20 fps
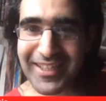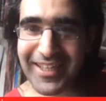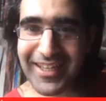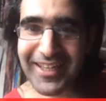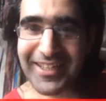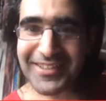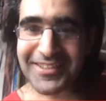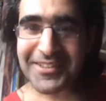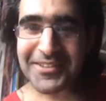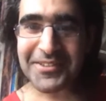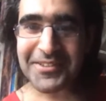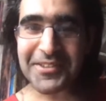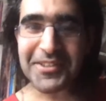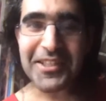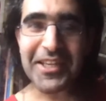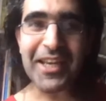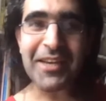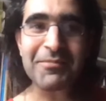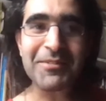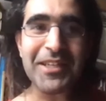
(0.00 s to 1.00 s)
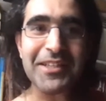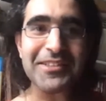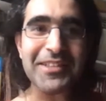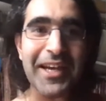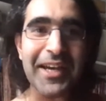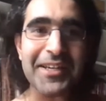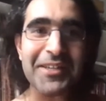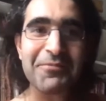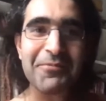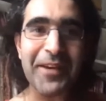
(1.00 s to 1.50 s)
this the game that
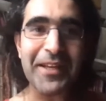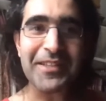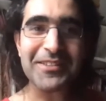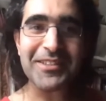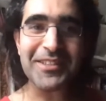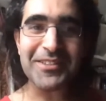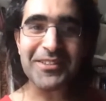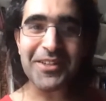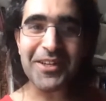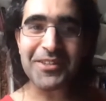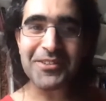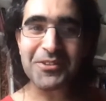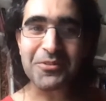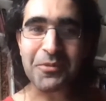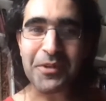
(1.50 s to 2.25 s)
I invented last